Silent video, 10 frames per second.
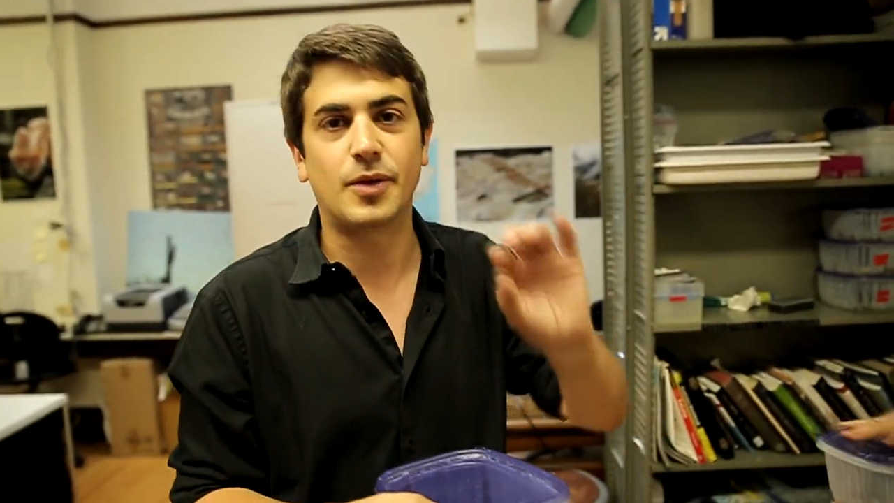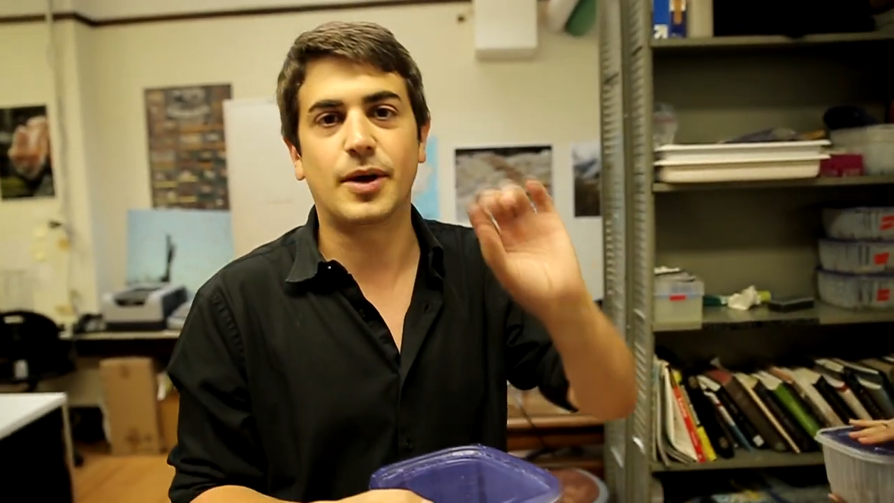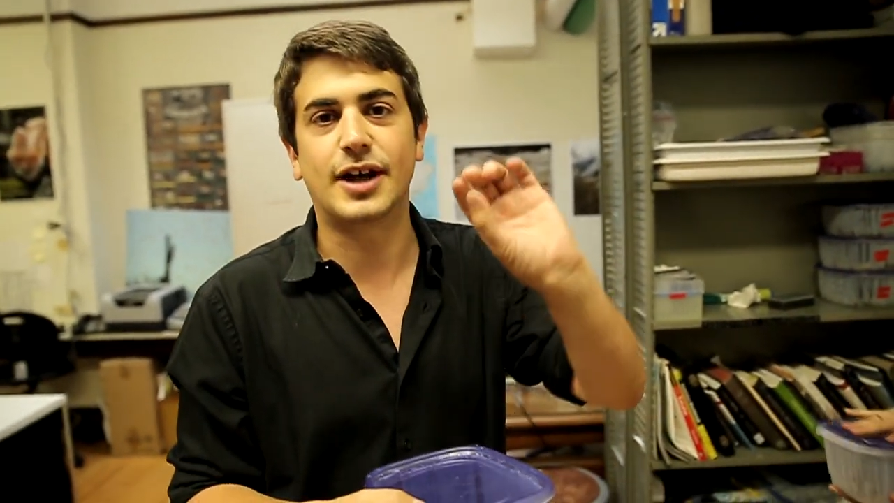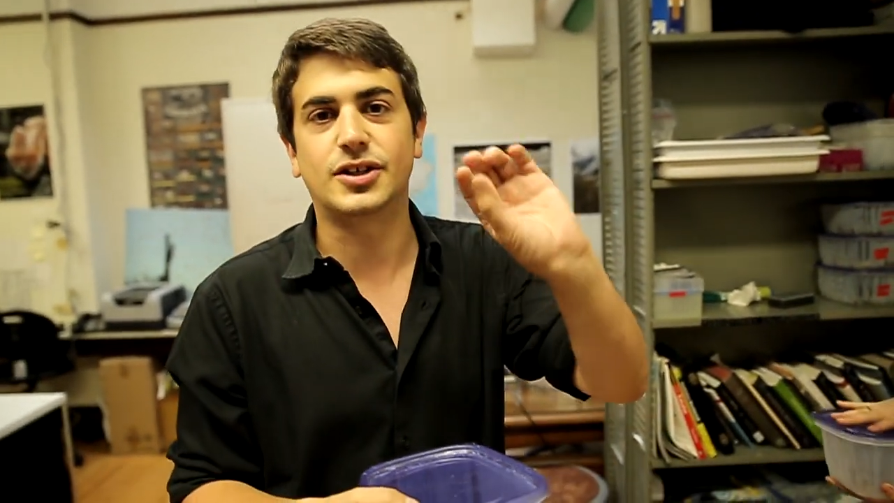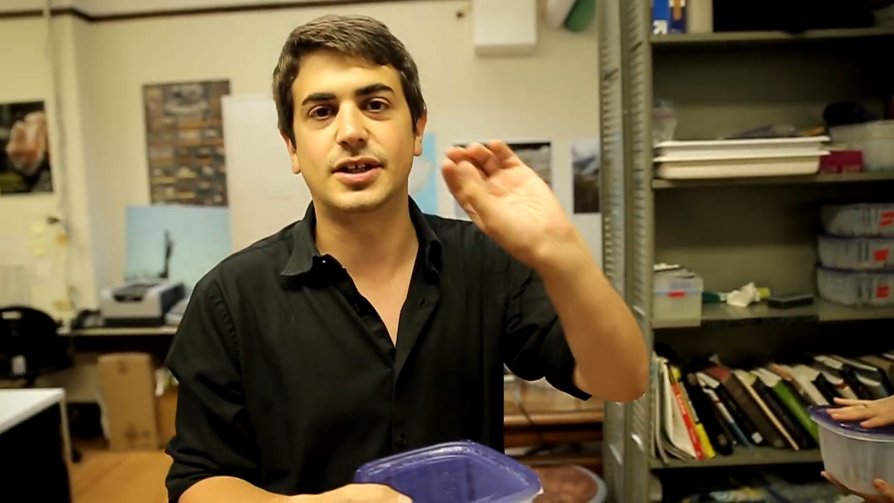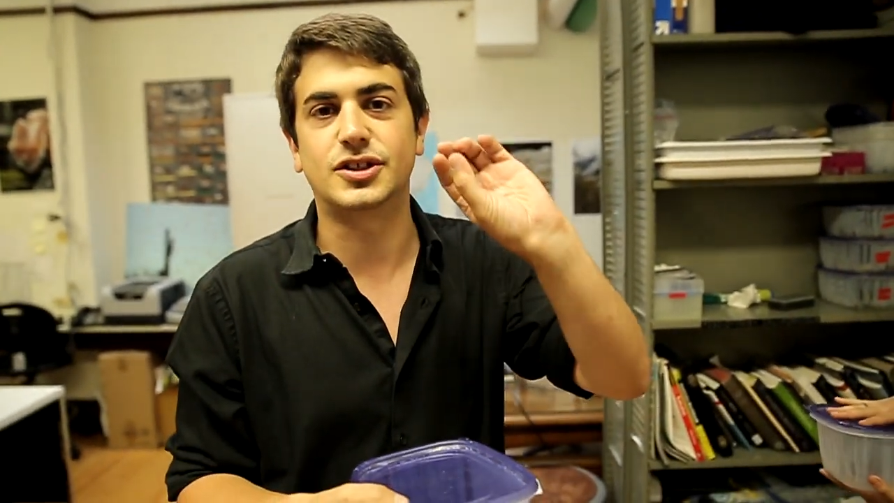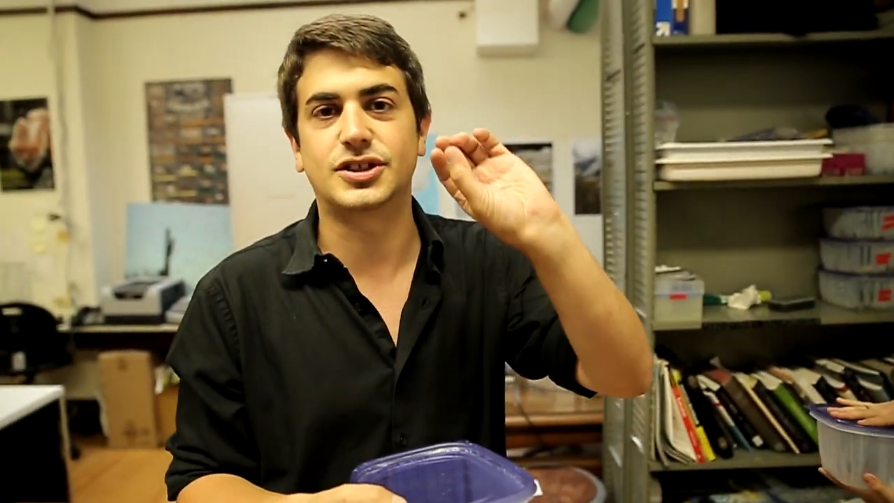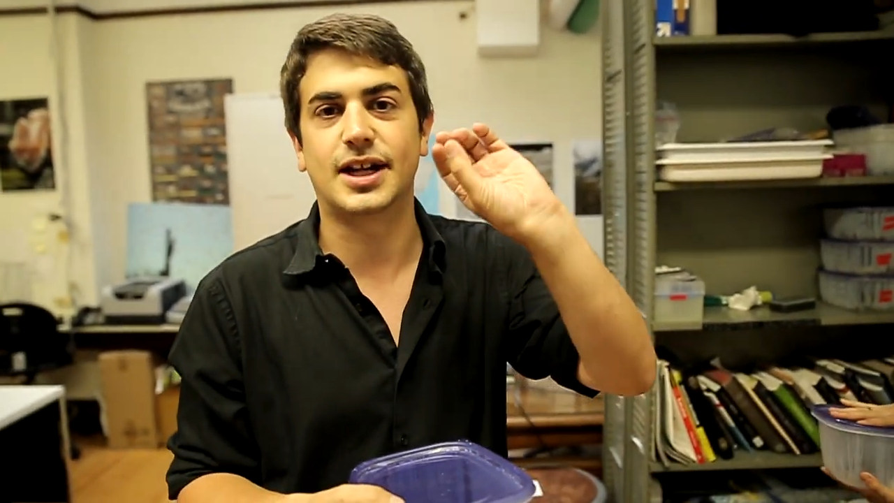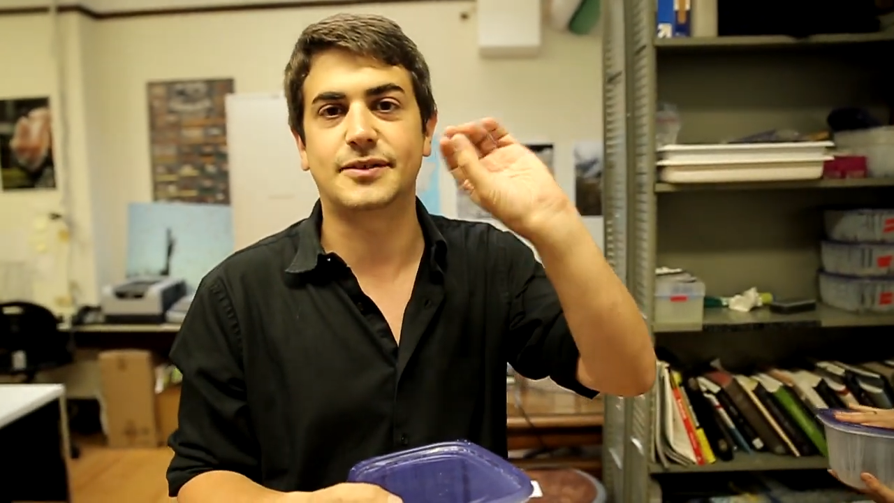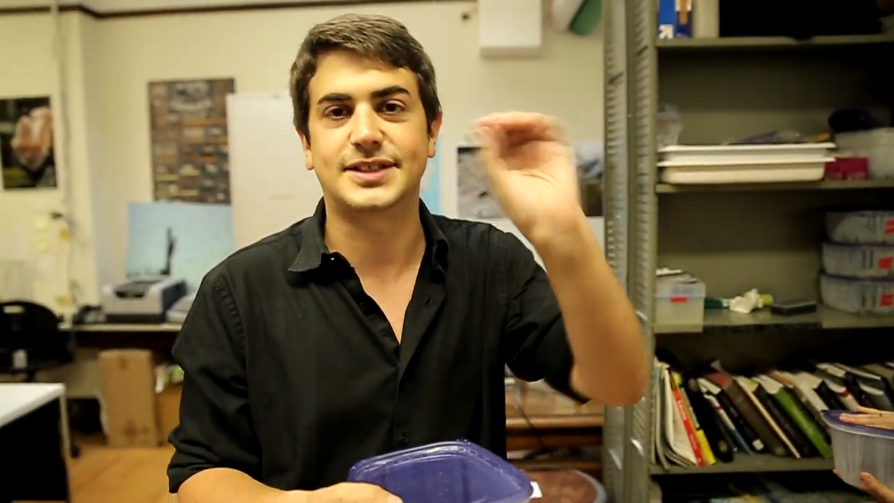will actually just kind of